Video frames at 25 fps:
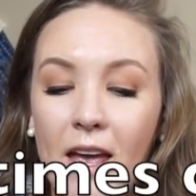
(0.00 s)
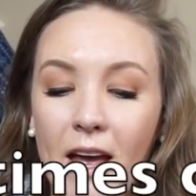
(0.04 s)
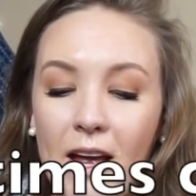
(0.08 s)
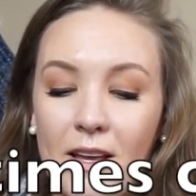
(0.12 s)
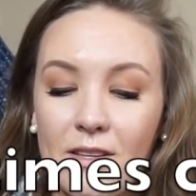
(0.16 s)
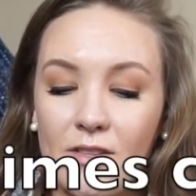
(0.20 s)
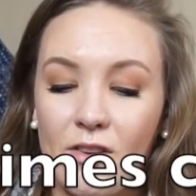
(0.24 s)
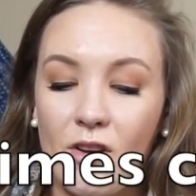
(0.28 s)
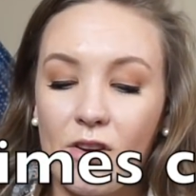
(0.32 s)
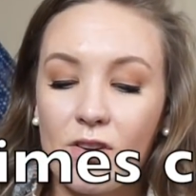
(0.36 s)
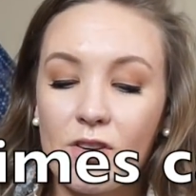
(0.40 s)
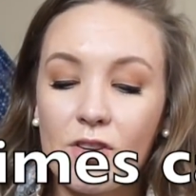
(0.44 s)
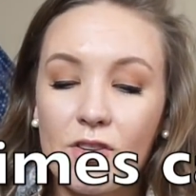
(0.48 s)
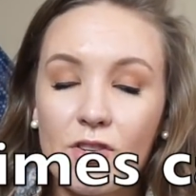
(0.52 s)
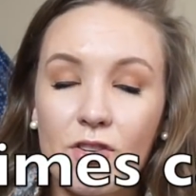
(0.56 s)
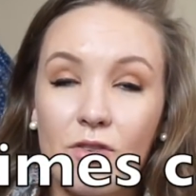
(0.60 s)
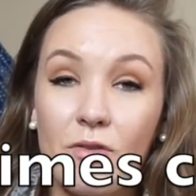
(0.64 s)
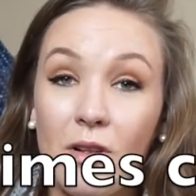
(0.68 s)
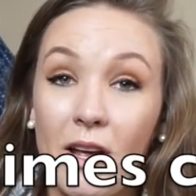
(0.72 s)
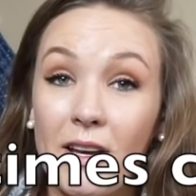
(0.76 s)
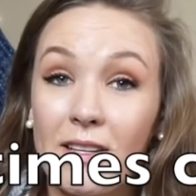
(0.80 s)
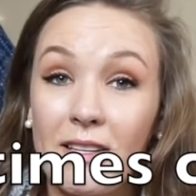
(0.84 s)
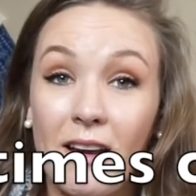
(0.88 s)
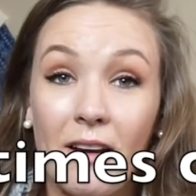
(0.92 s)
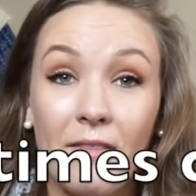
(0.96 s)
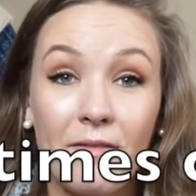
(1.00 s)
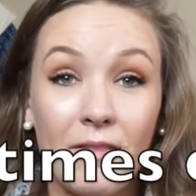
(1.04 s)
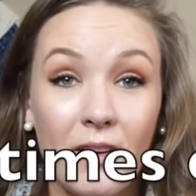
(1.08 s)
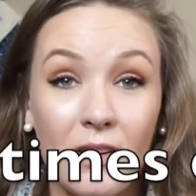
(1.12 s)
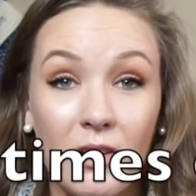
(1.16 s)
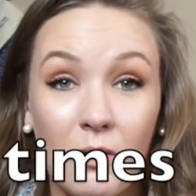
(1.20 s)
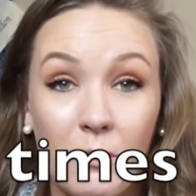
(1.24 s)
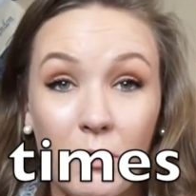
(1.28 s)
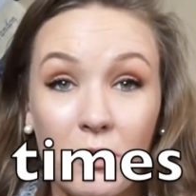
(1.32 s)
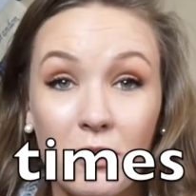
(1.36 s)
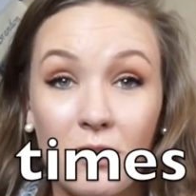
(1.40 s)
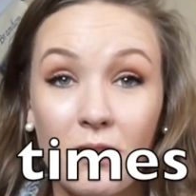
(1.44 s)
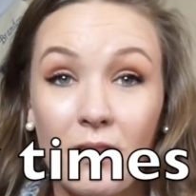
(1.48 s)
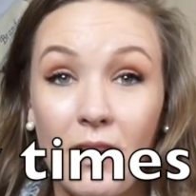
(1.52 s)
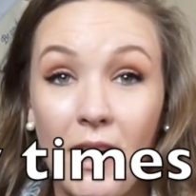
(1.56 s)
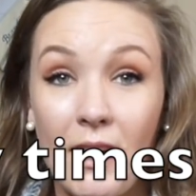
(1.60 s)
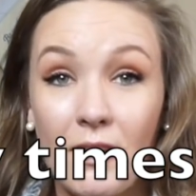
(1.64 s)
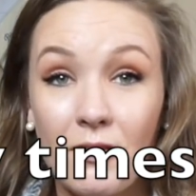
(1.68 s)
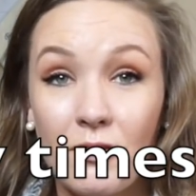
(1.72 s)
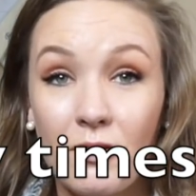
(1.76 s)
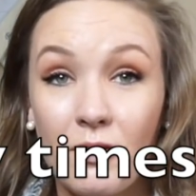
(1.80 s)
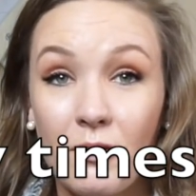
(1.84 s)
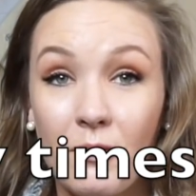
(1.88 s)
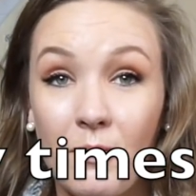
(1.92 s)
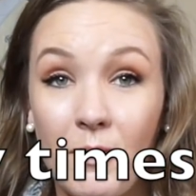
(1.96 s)
as long as you like to have fun in your music
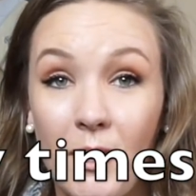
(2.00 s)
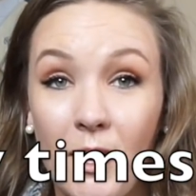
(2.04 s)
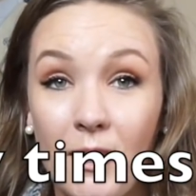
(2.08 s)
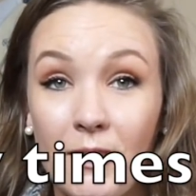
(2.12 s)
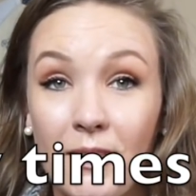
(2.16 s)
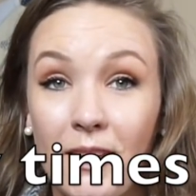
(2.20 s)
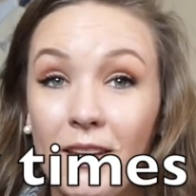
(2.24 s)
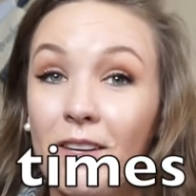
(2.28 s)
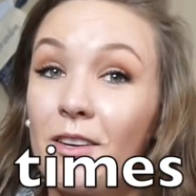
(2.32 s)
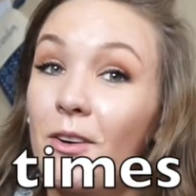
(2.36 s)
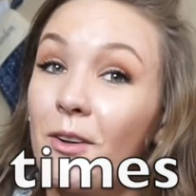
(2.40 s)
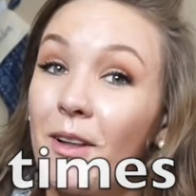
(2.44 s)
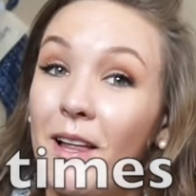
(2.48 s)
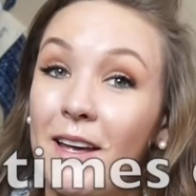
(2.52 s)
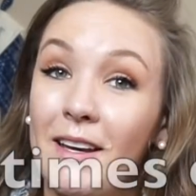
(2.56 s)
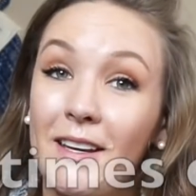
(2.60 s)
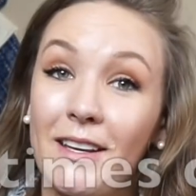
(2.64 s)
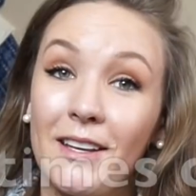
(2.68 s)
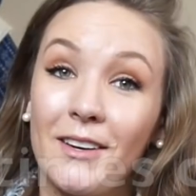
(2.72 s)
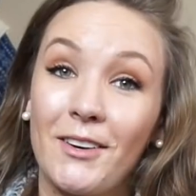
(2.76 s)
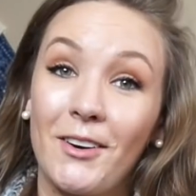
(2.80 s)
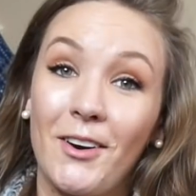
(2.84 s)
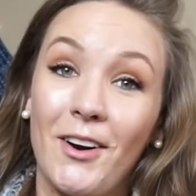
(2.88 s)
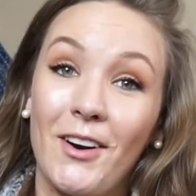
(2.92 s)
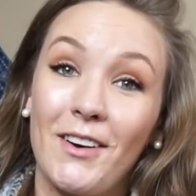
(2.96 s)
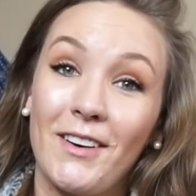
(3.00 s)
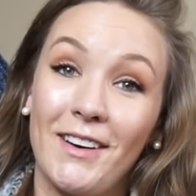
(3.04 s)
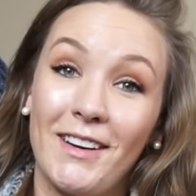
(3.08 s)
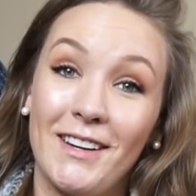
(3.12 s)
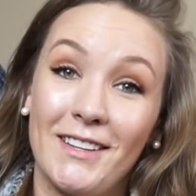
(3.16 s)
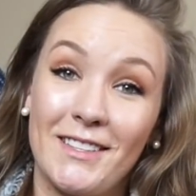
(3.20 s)
classroom, I think you'll like kindergarten.